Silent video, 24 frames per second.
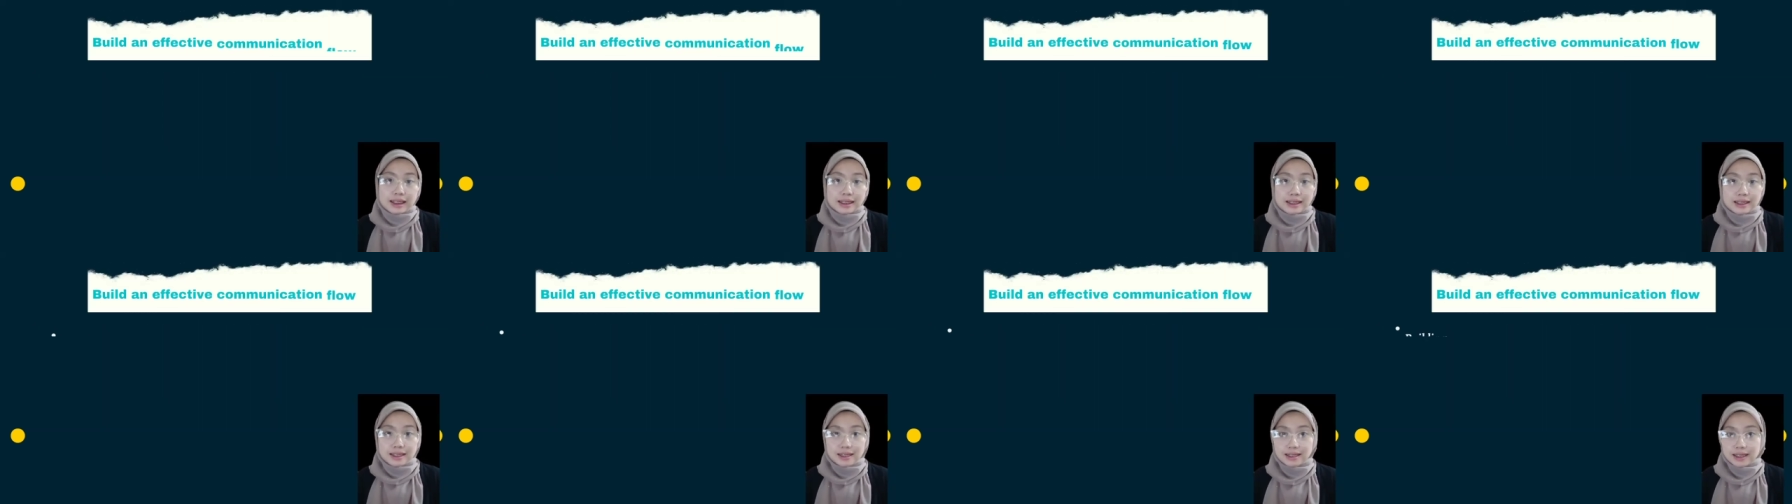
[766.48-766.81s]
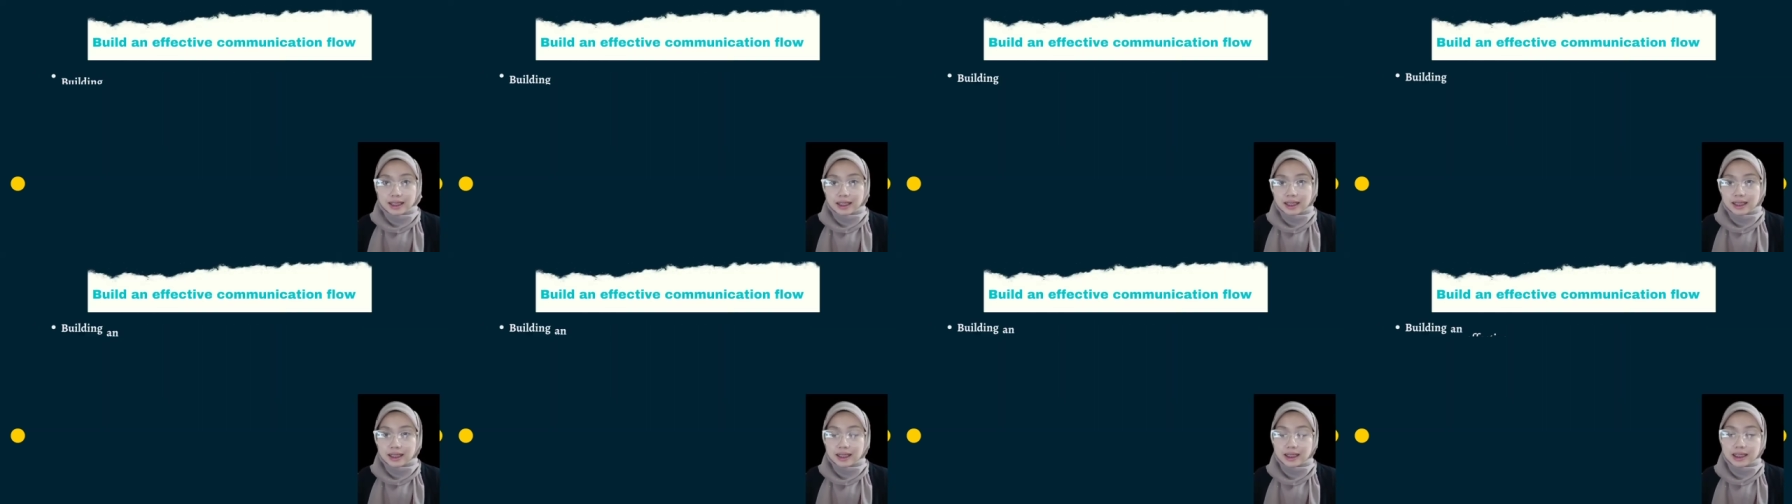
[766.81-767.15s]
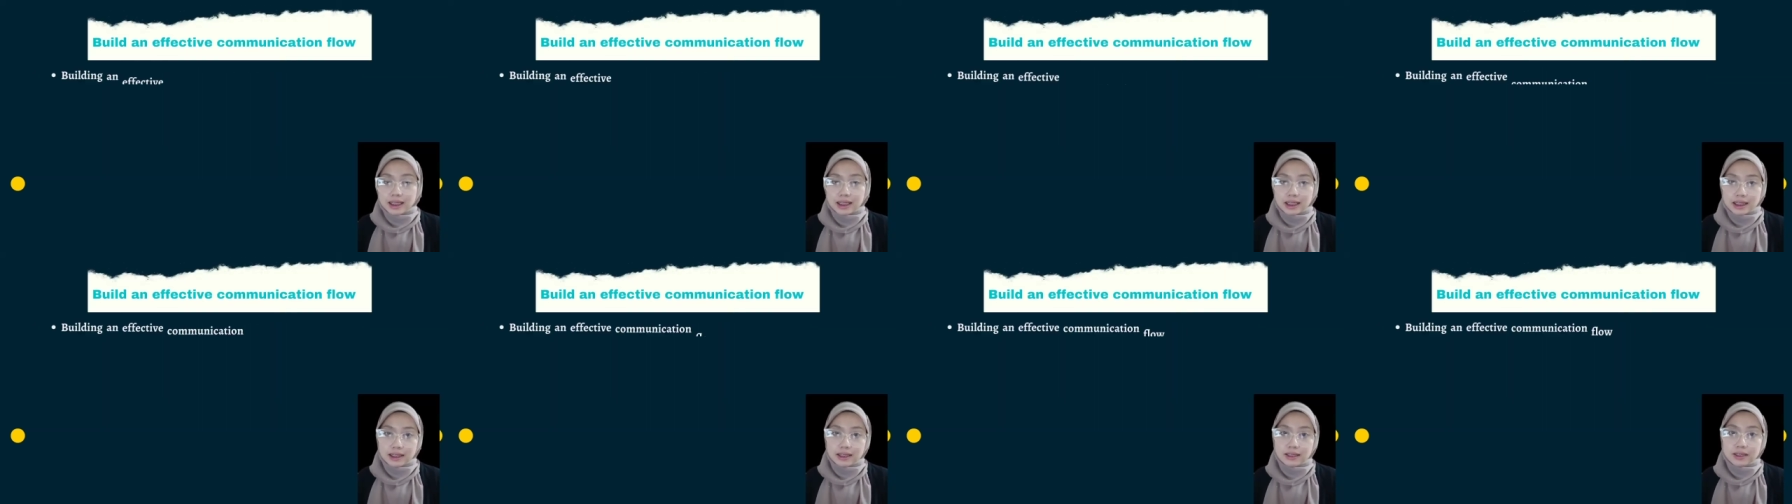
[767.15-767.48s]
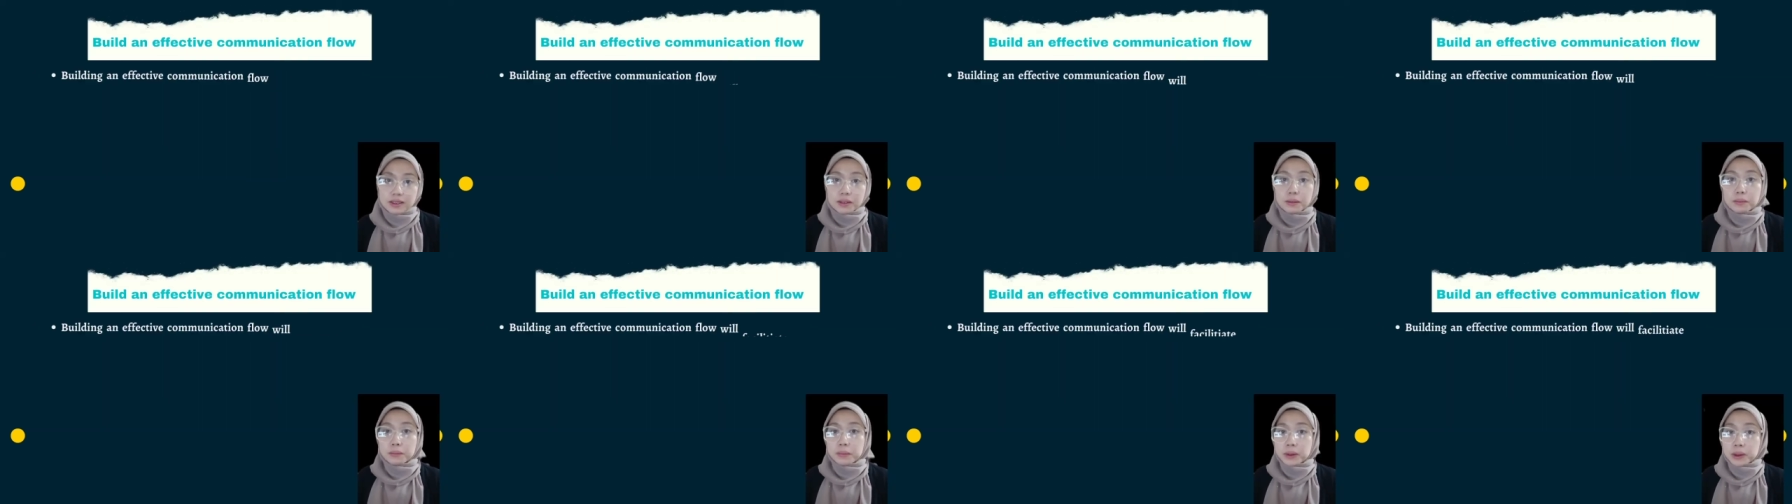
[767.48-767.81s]
The second
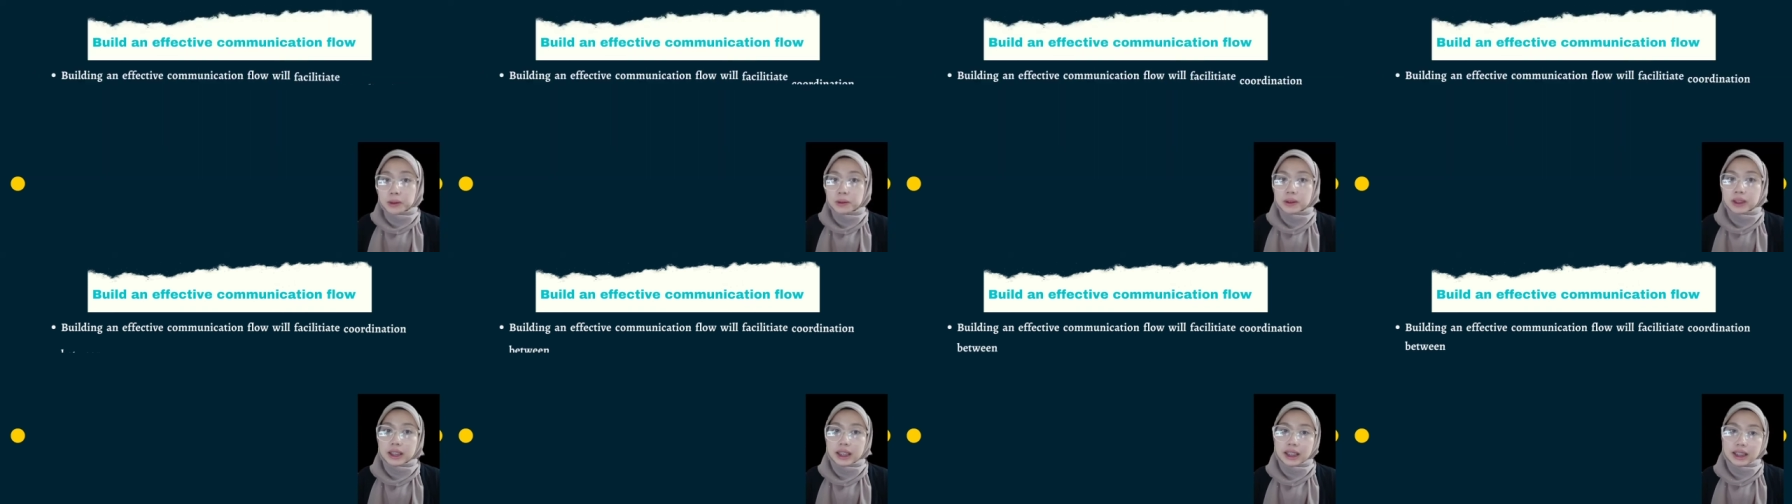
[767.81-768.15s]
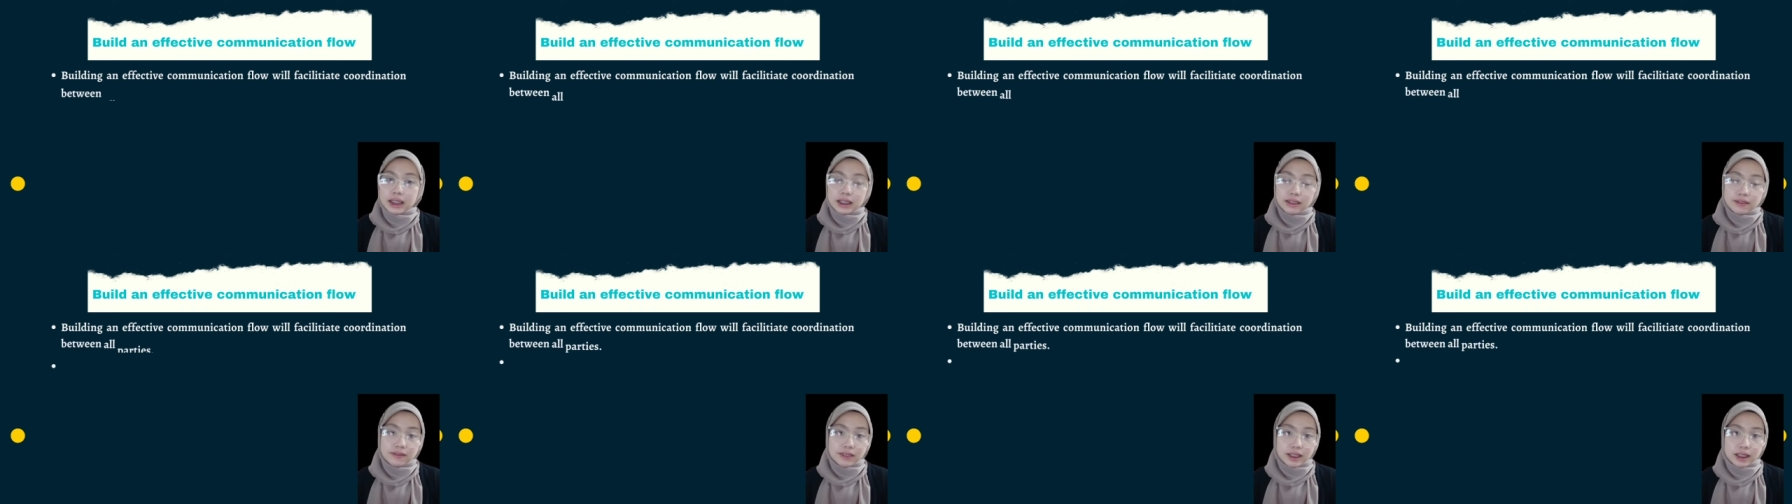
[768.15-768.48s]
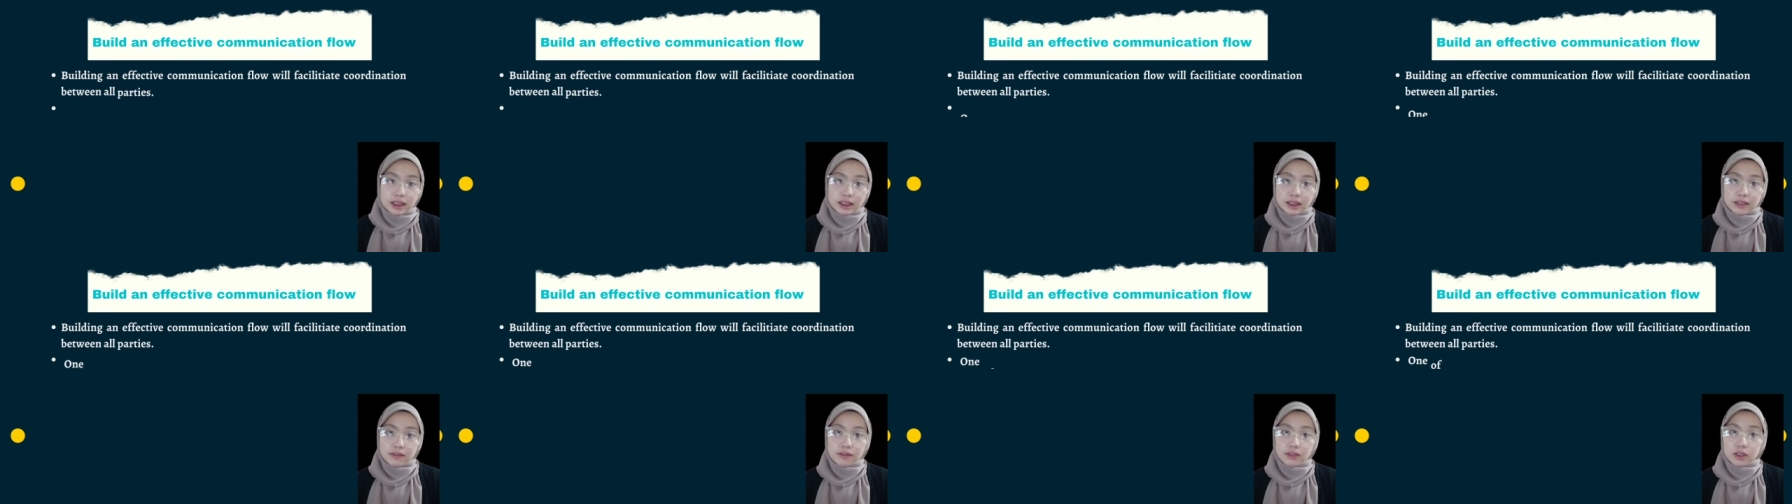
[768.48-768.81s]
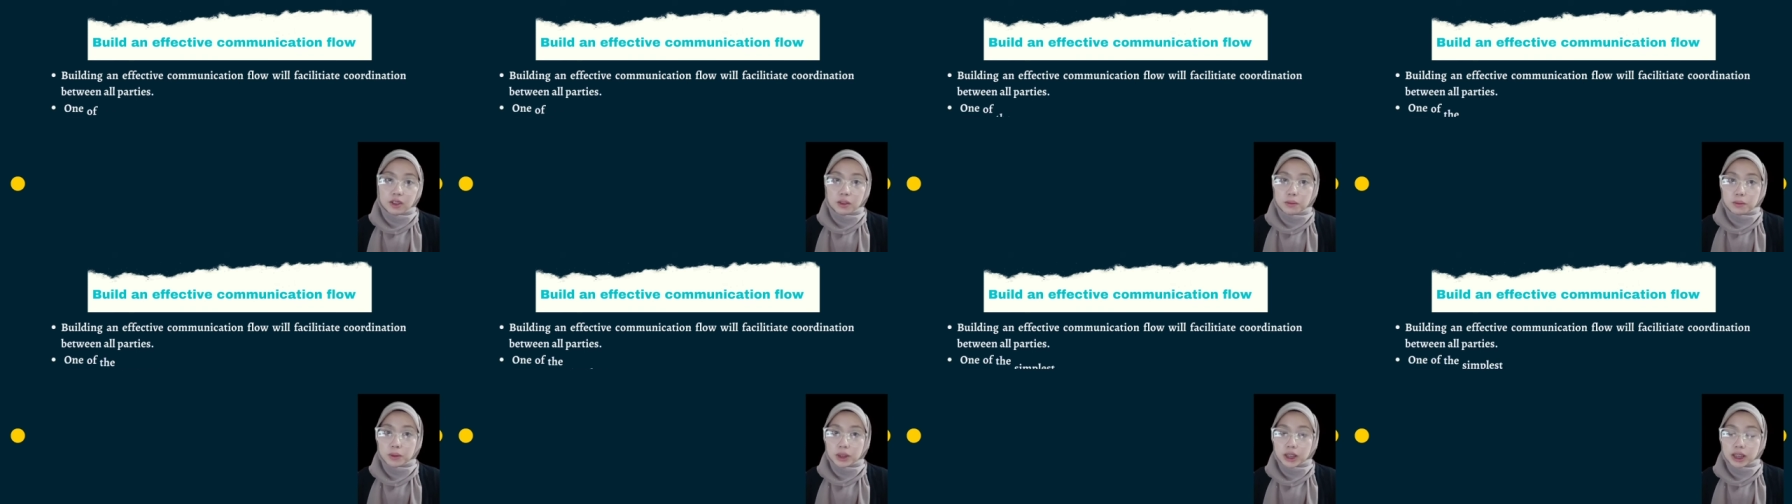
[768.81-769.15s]
is build an effective
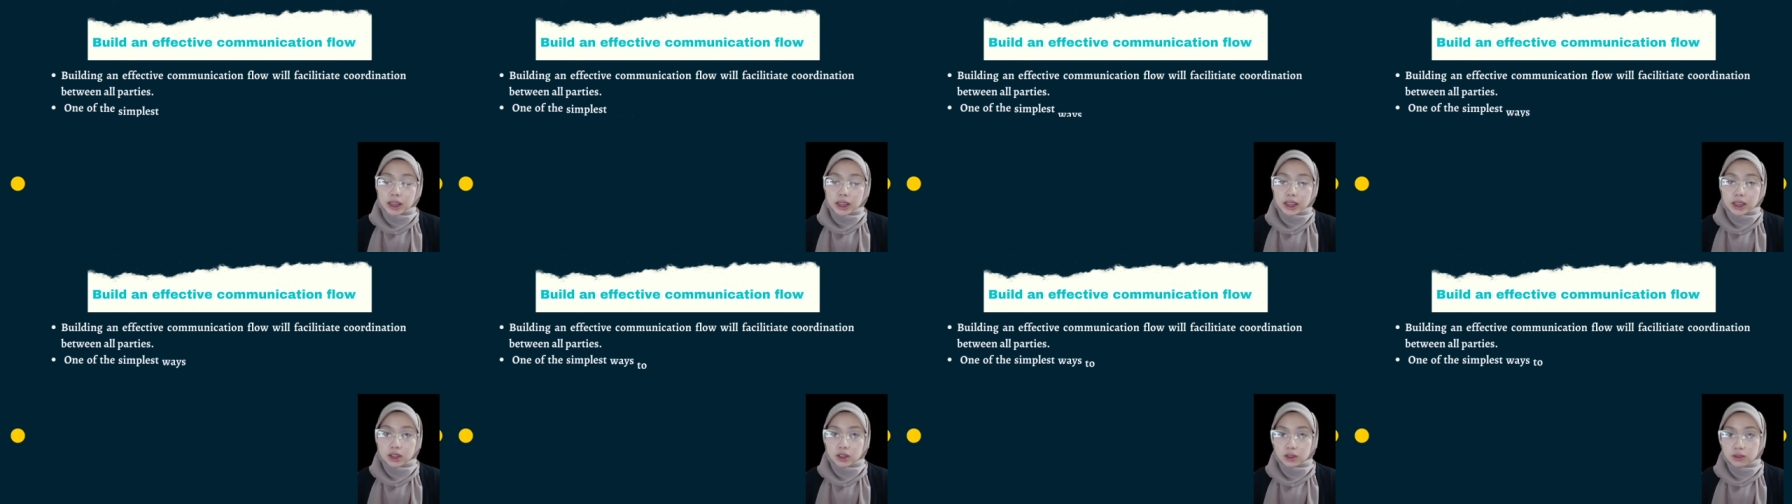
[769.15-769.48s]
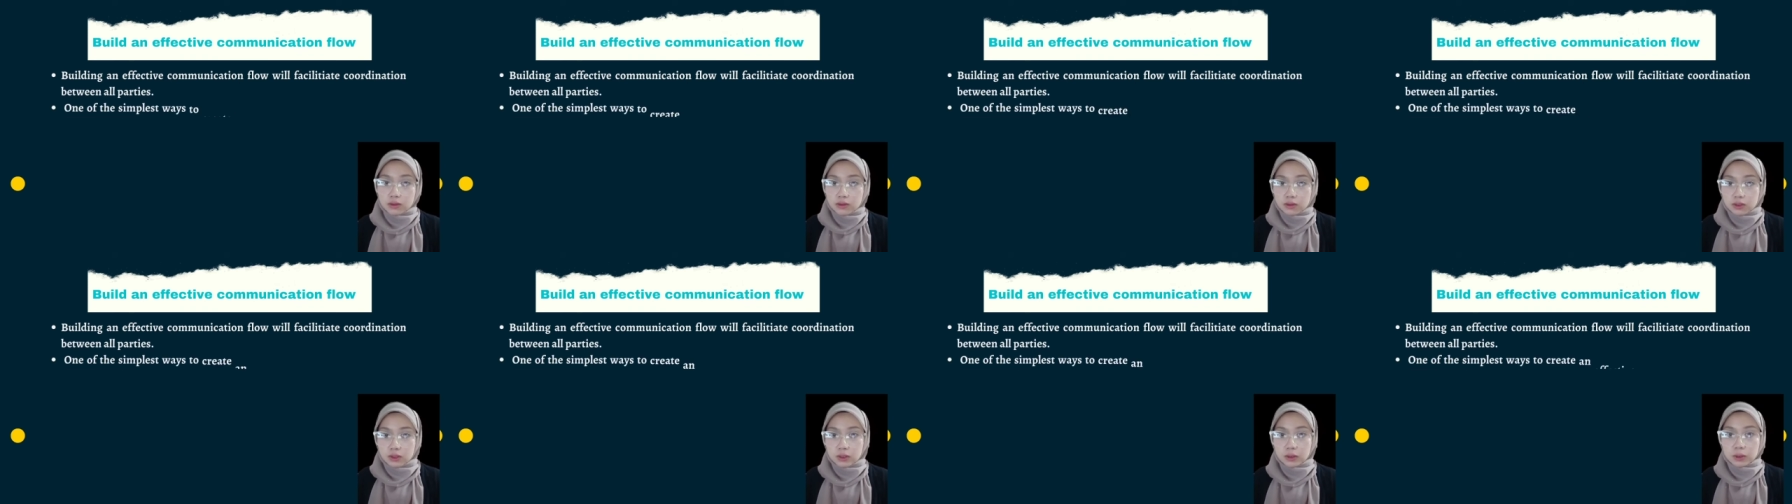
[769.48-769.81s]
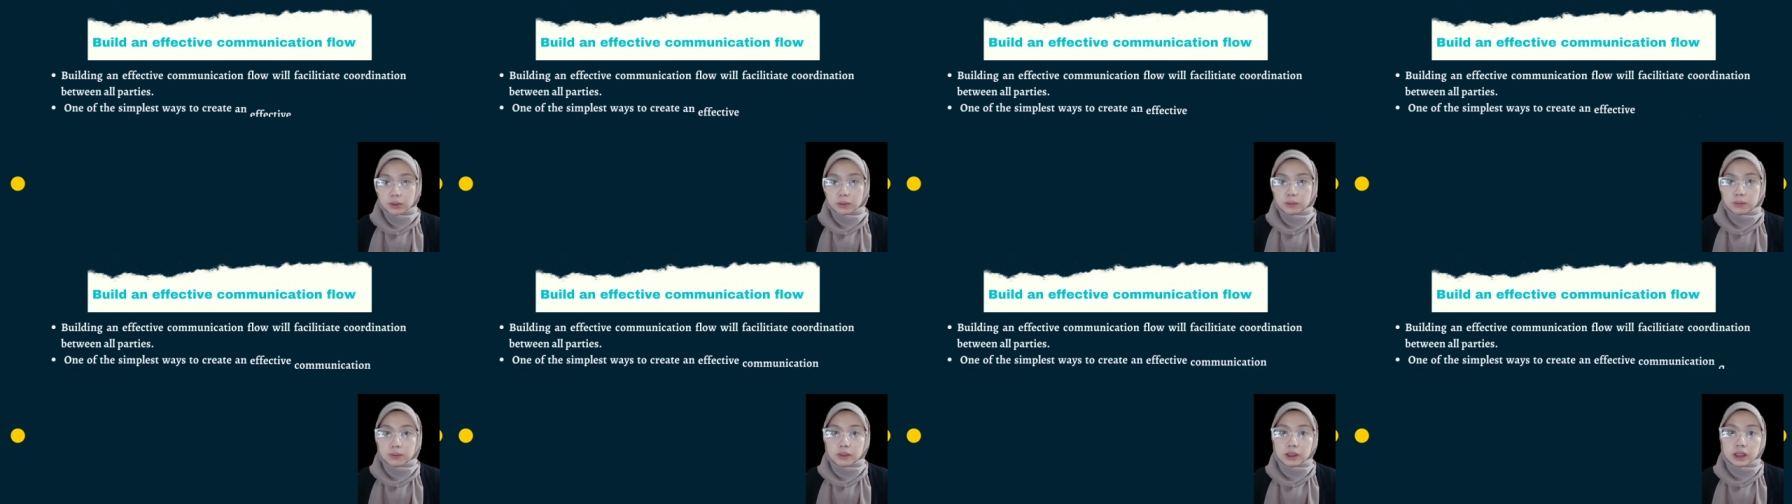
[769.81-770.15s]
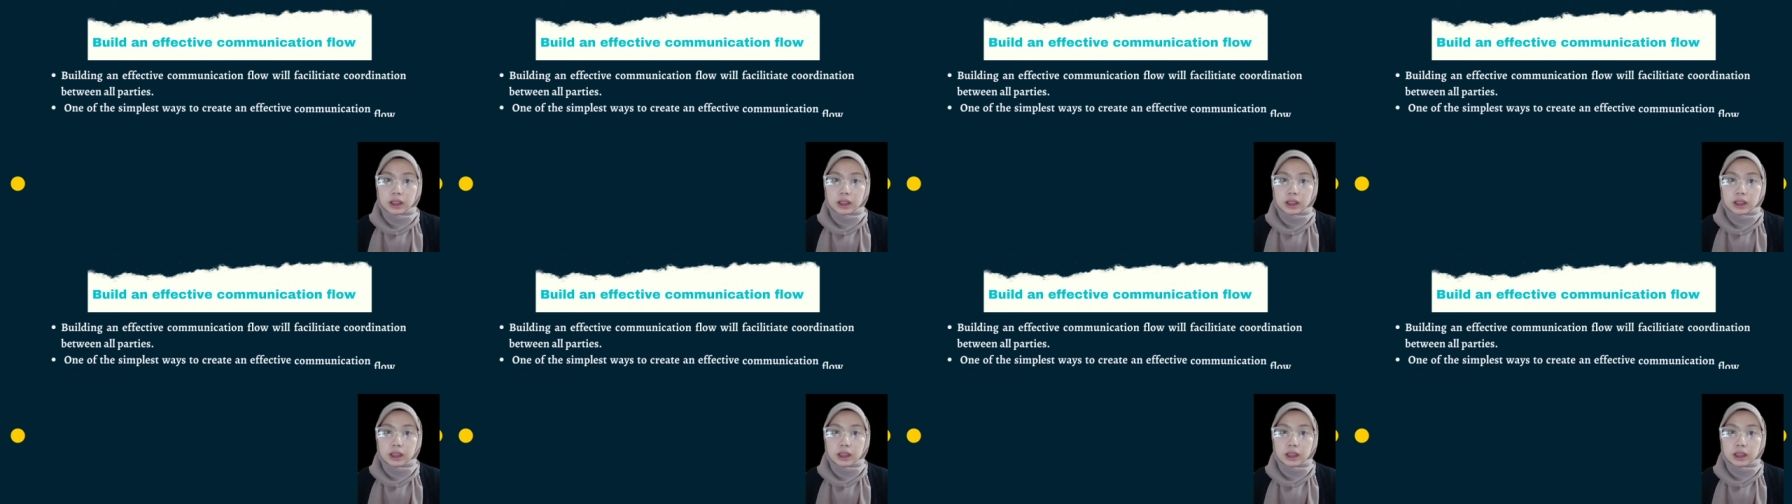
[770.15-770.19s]
communication flow.